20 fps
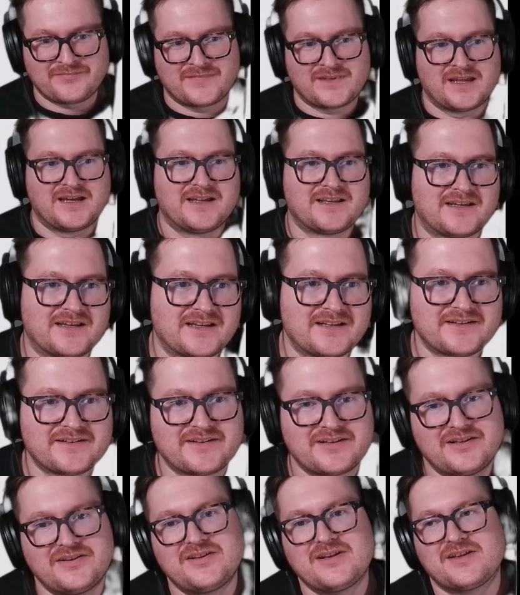And
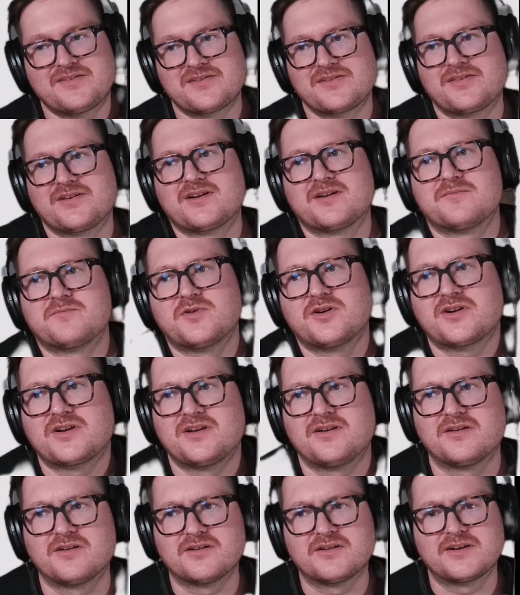the other thing I'm
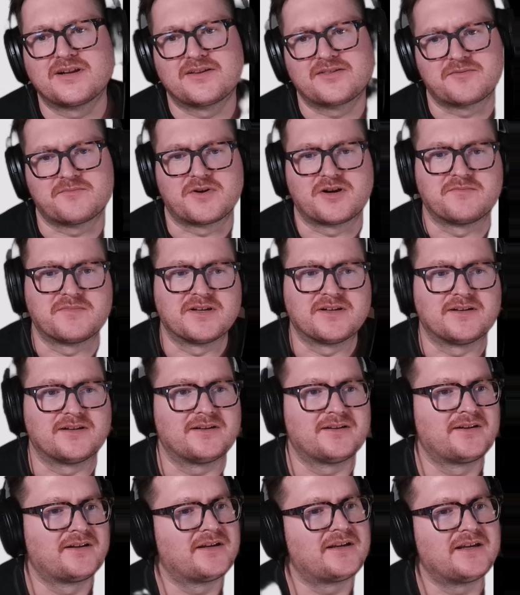working on at the moment
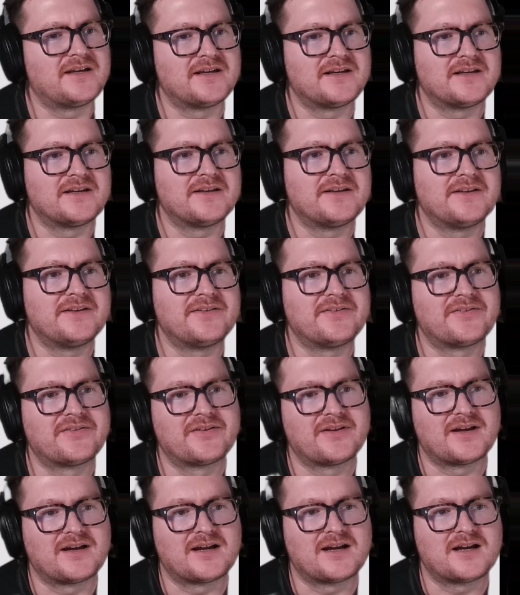is
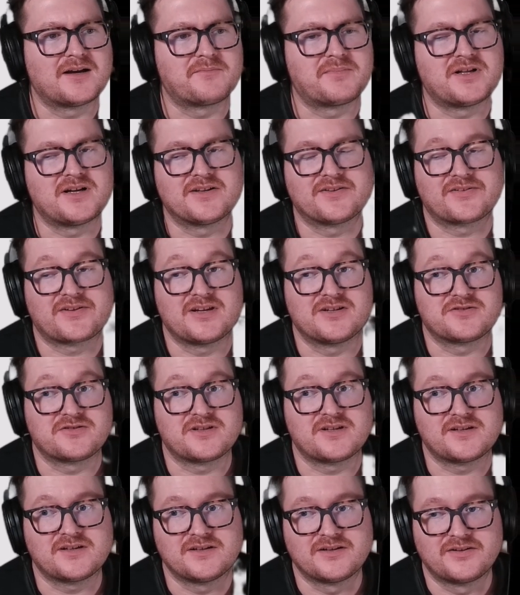plant
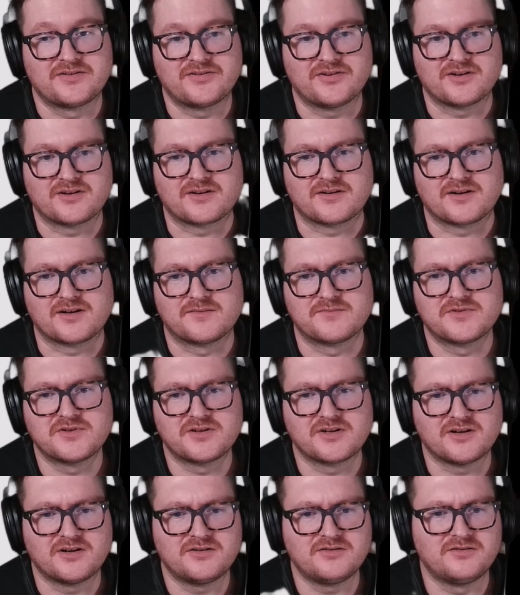scheduling. So I'm
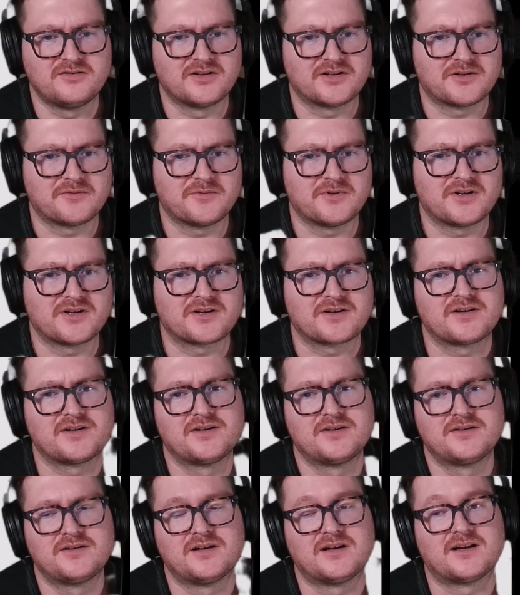doing a whole lot of work
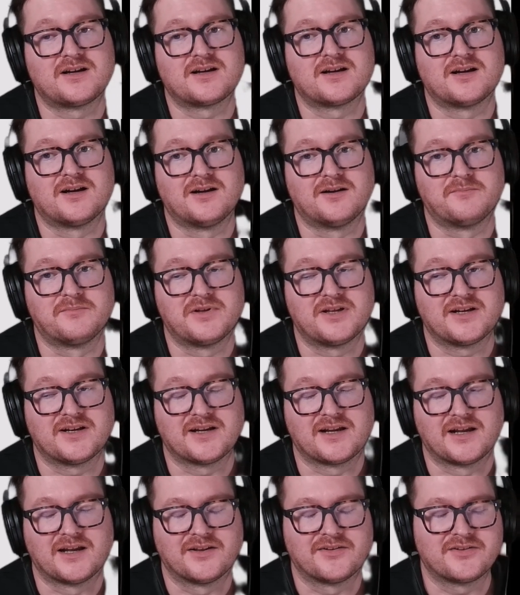
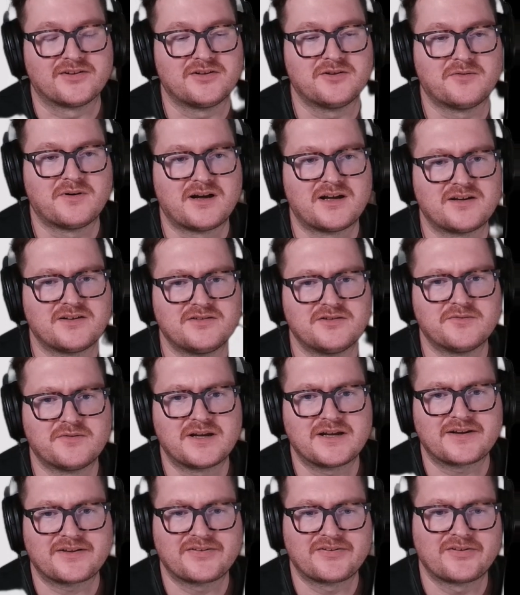planning out the UI and
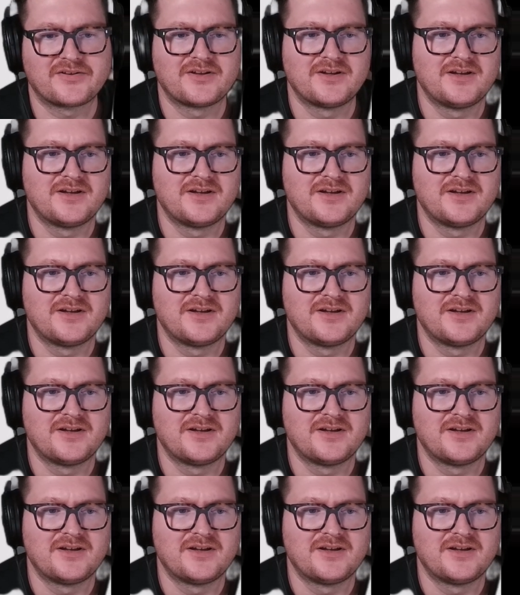UX